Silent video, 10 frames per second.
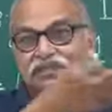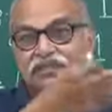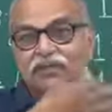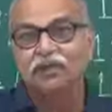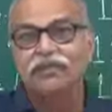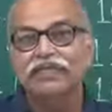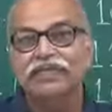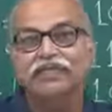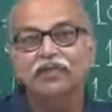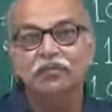so
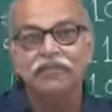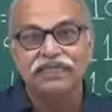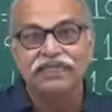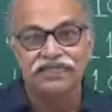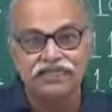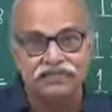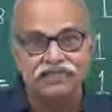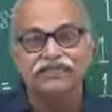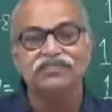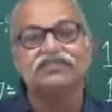many
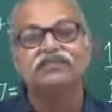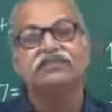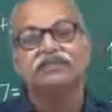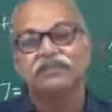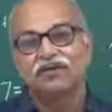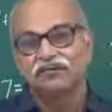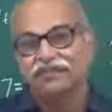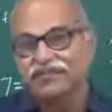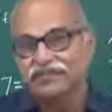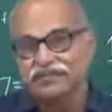combinations
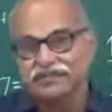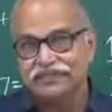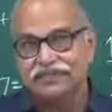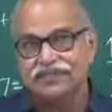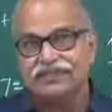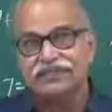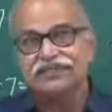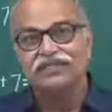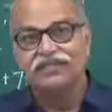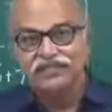of these digits.
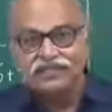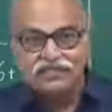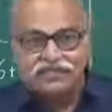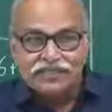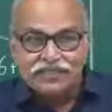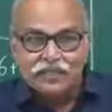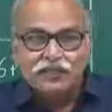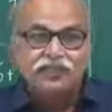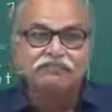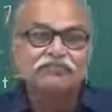Here it is
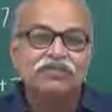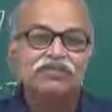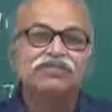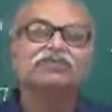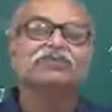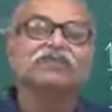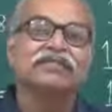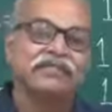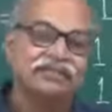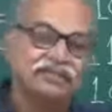two numbers, so
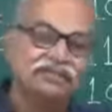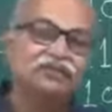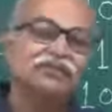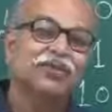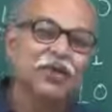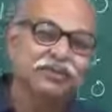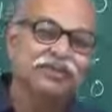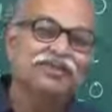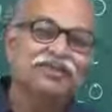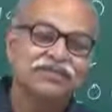those
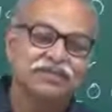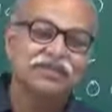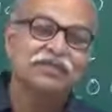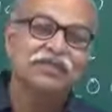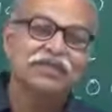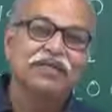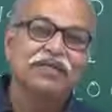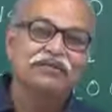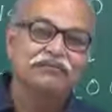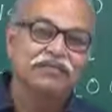combinations will be
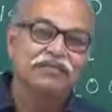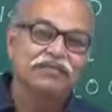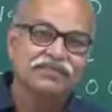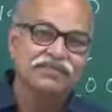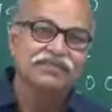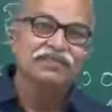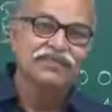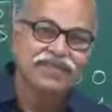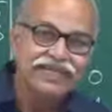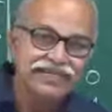much
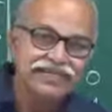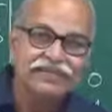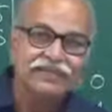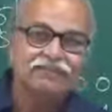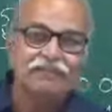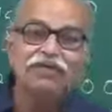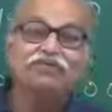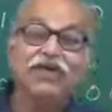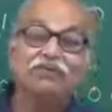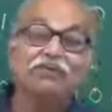less, but
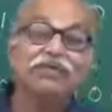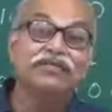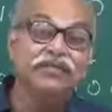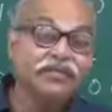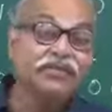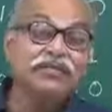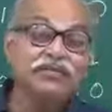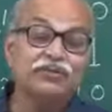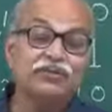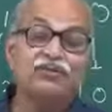we have to essentially
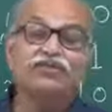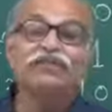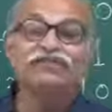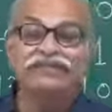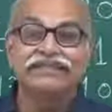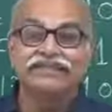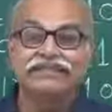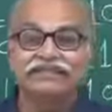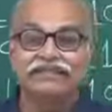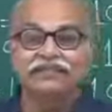do these
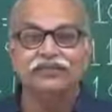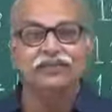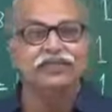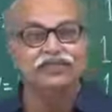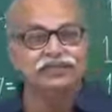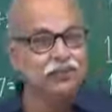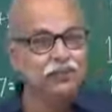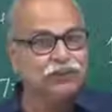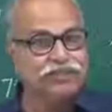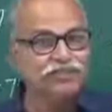things. So, we will
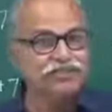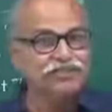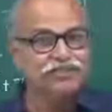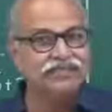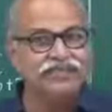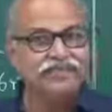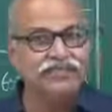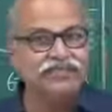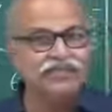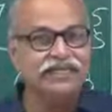do this in the next
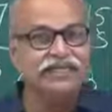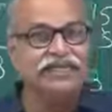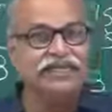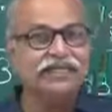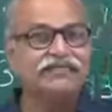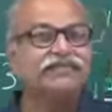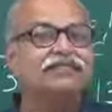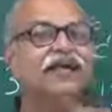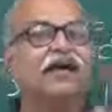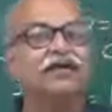lecture and
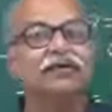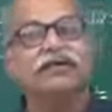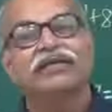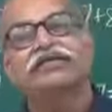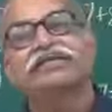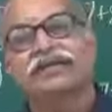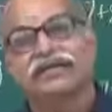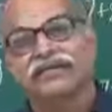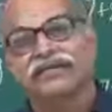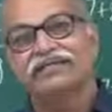see how a
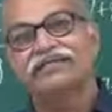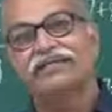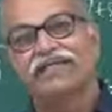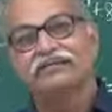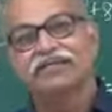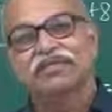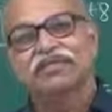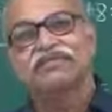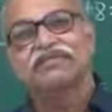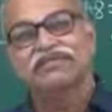circuit can be
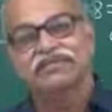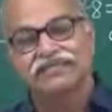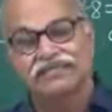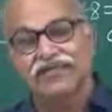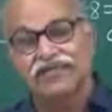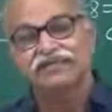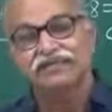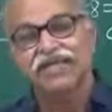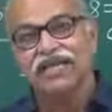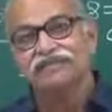designed
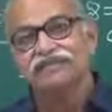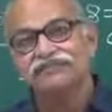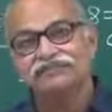for that.